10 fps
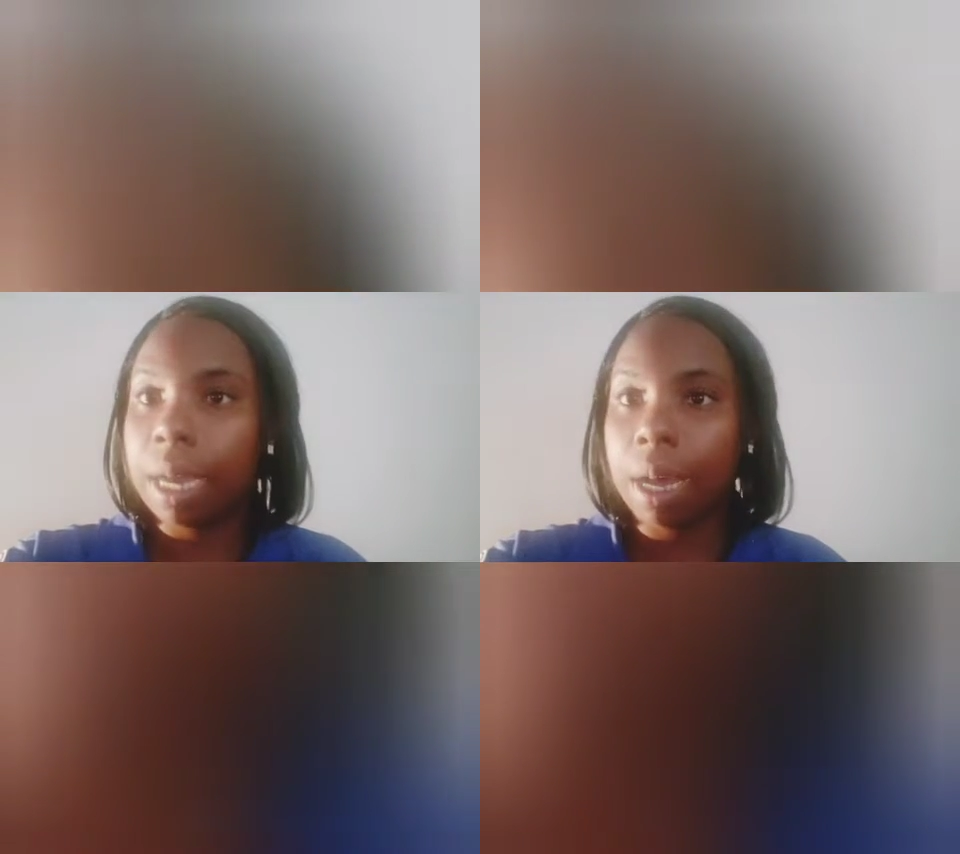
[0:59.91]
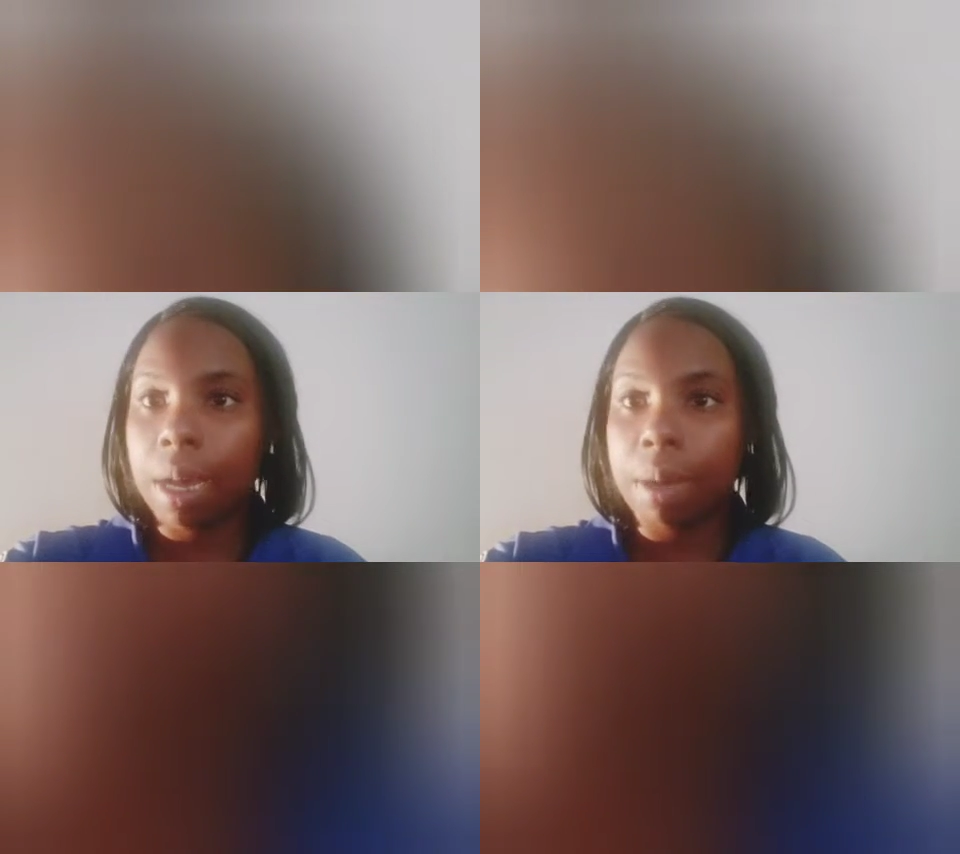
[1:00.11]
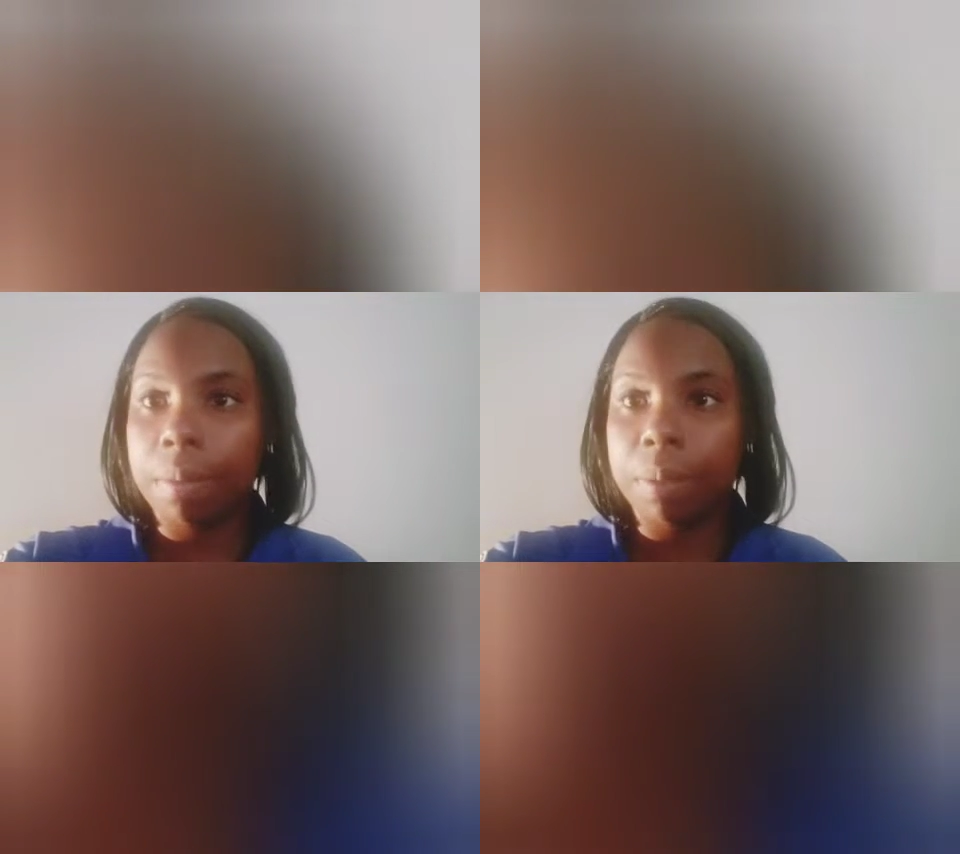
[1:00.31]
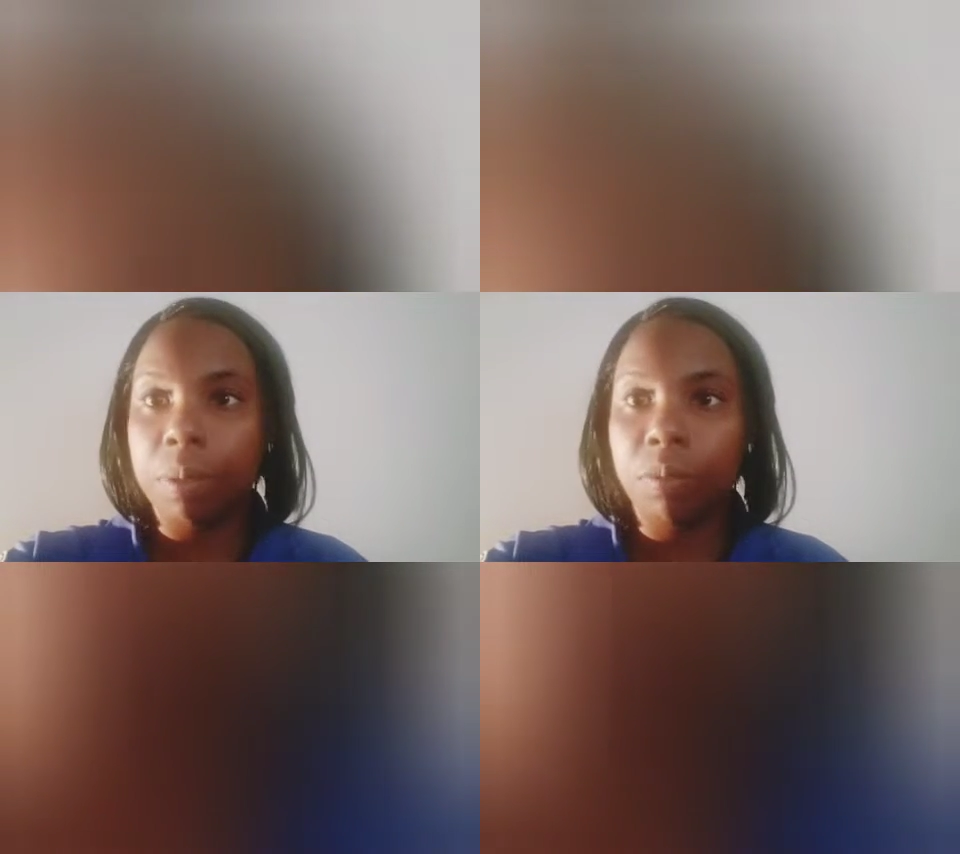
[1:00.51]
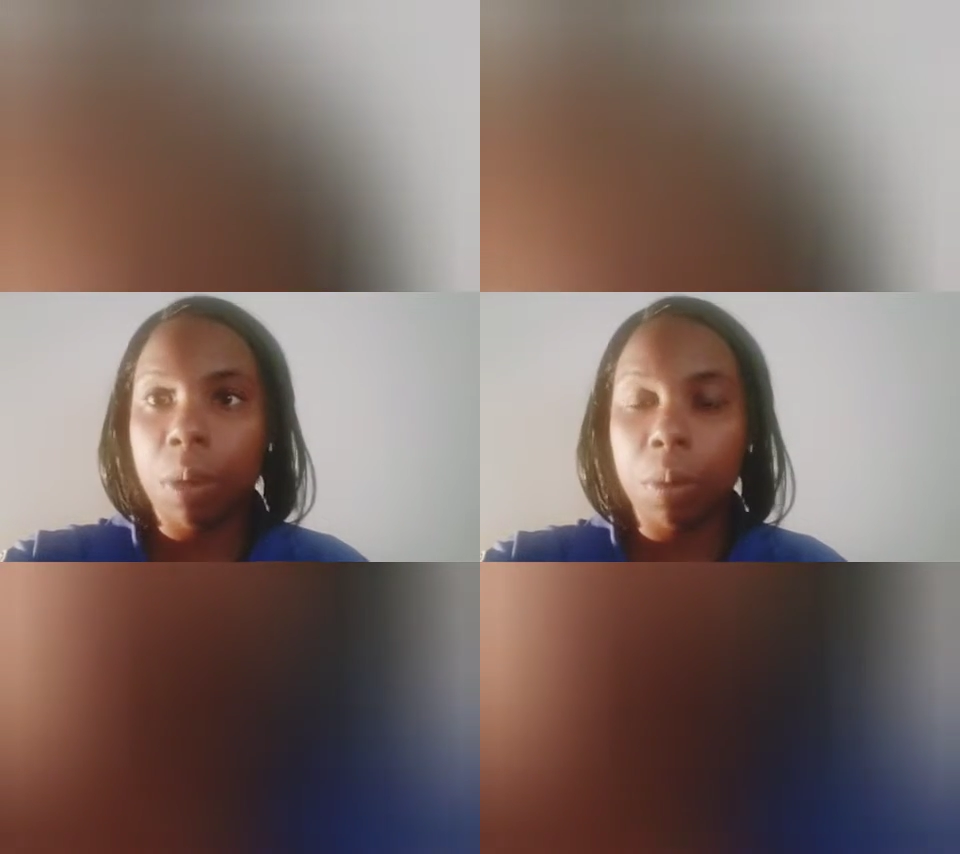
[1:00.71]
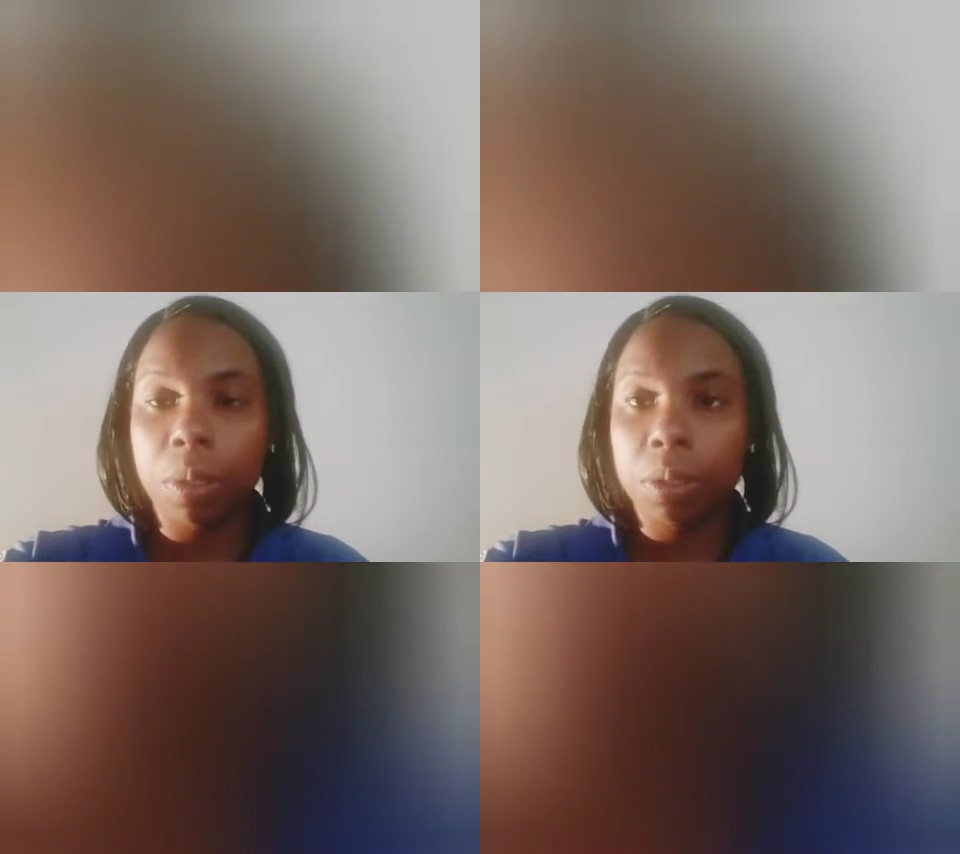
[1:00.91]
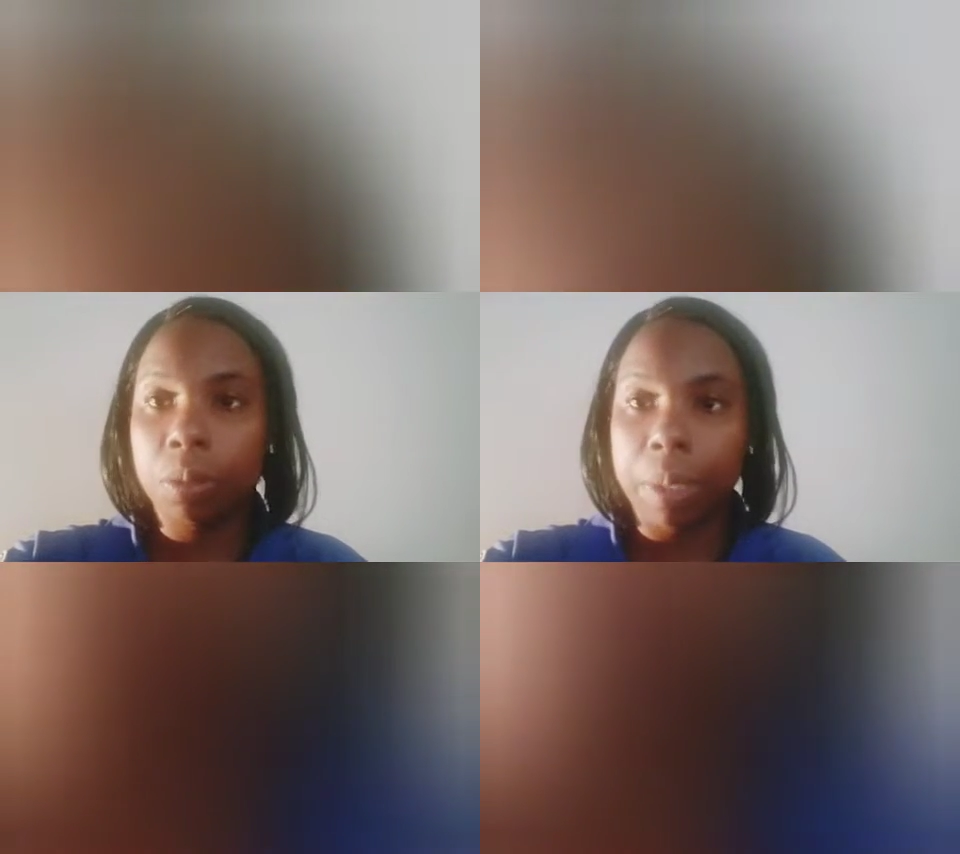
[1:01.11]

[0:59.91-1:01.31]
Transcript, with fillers: um, folders,